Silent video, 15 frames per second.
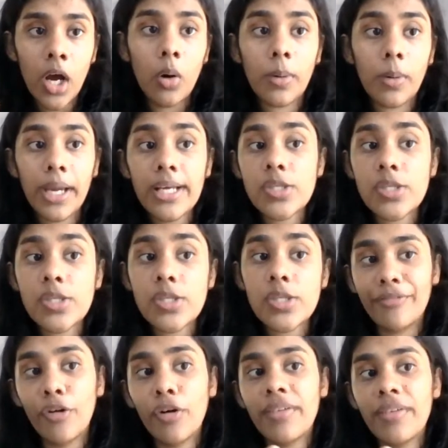Okay. So
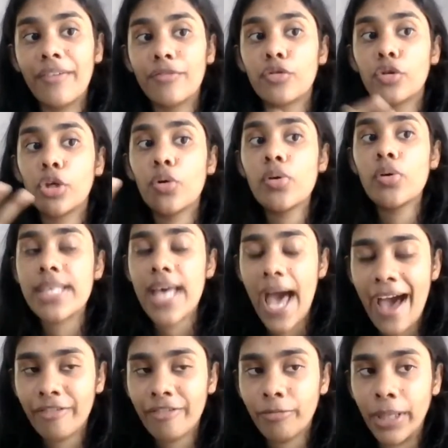therefore we have to use
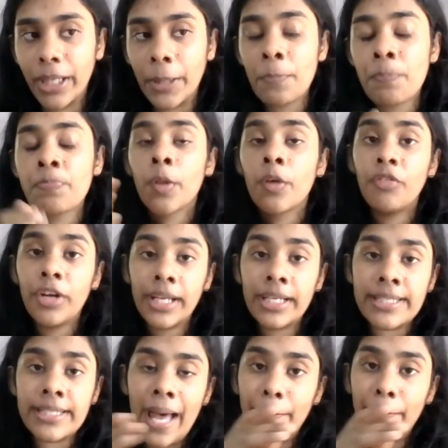have been. For
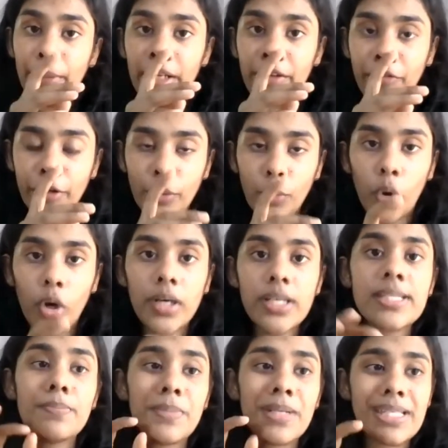example, if it
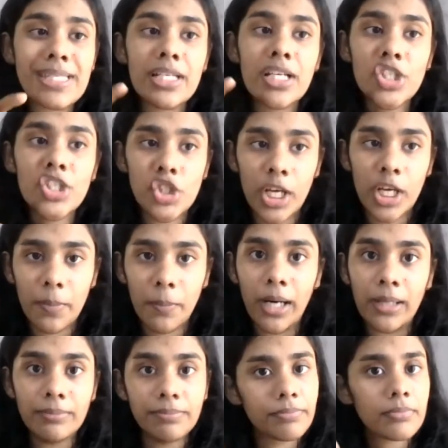was Mr.
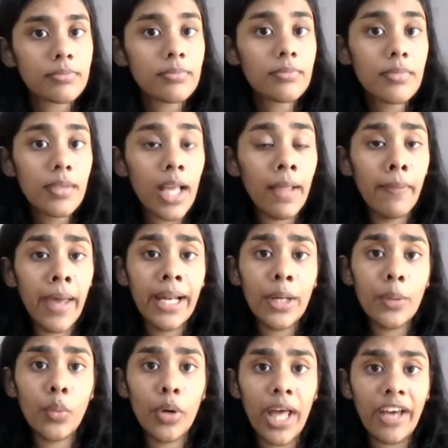Sharma, then
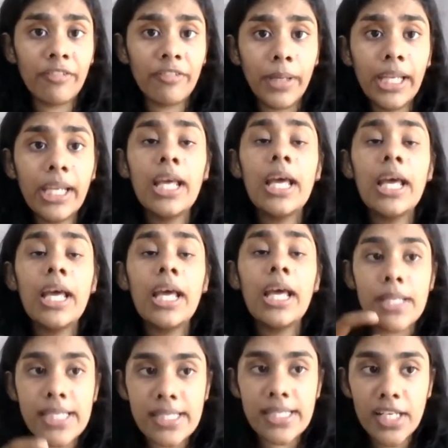it would have been
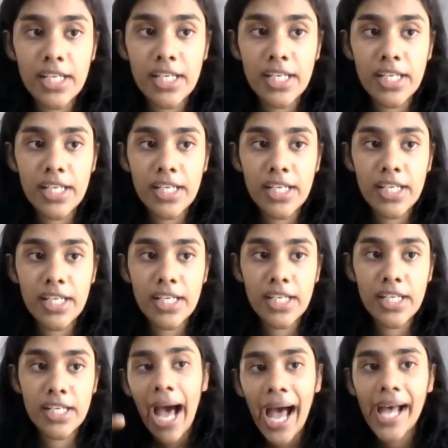Mr.
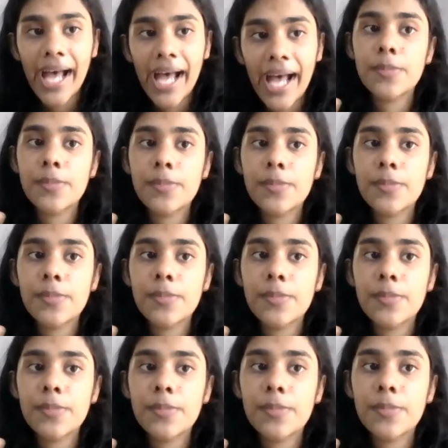Sharma has been to
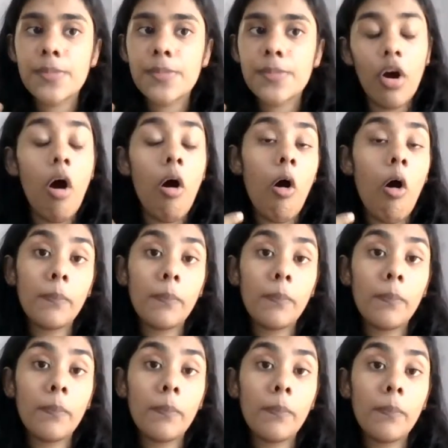Jaipur or
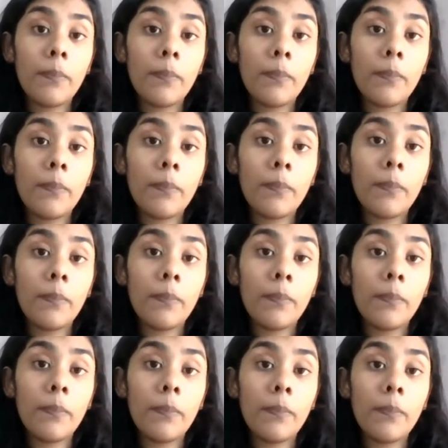Mrs. Sharma
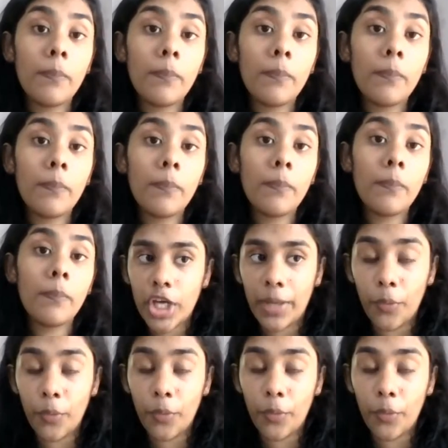has been to
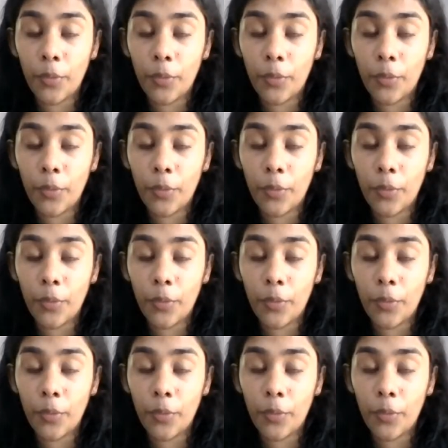Jaipur.